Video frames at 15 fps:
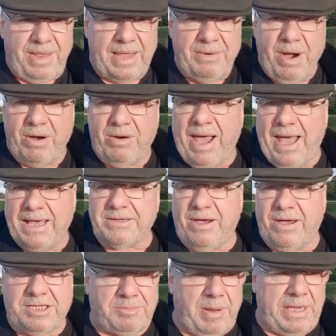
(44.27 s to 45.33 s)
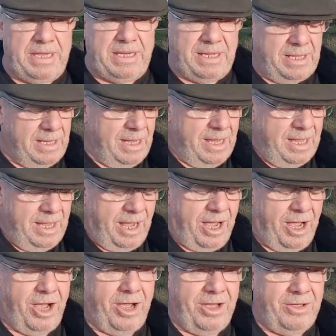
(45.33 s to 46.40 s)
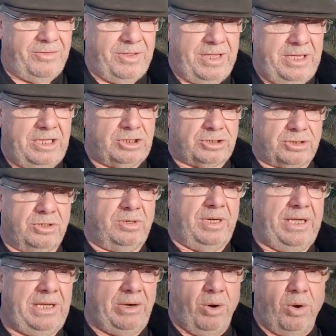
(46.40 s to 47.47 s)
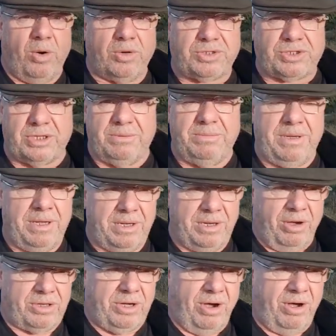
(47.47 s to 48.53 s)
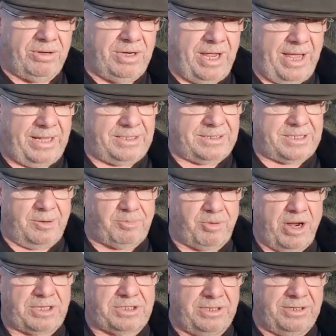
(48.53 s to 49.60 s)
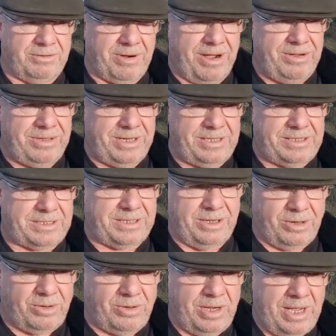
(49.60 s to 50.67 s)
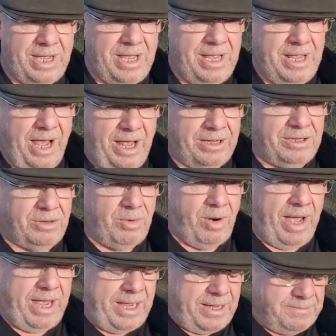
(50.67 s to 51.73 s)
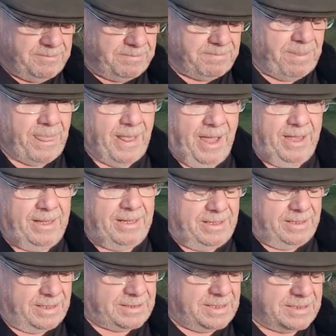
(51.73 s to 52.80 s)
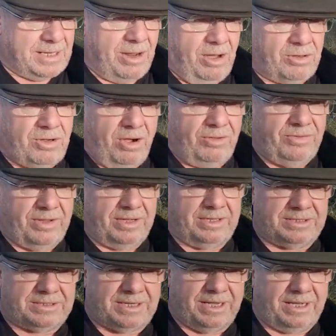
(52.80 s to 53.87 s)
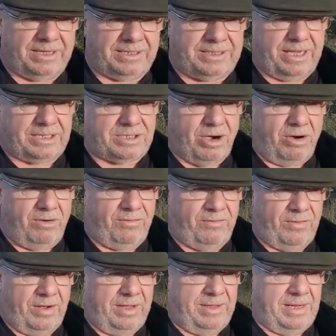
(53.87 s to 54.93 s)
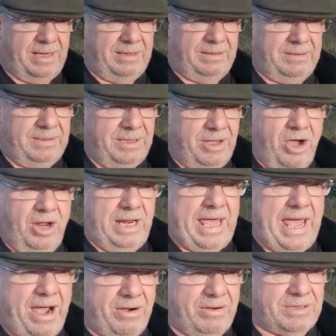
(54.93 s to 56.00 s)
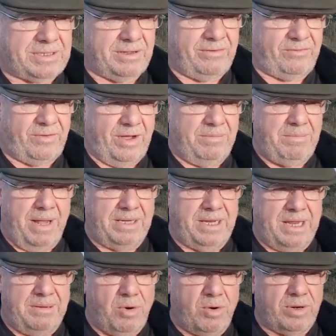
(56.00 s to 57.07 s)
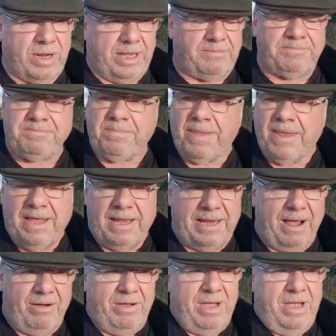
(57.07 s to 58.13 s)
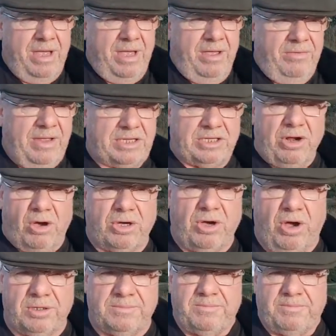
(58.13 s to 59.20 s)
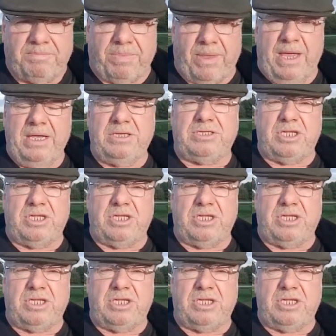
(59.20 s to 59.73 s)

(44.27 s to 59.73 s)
Well, as I speak, the truly awesome lock-on at Preston New Road is still underway. This is a lock-on that kicked off the early hours of Monday morning. And now this lock-on is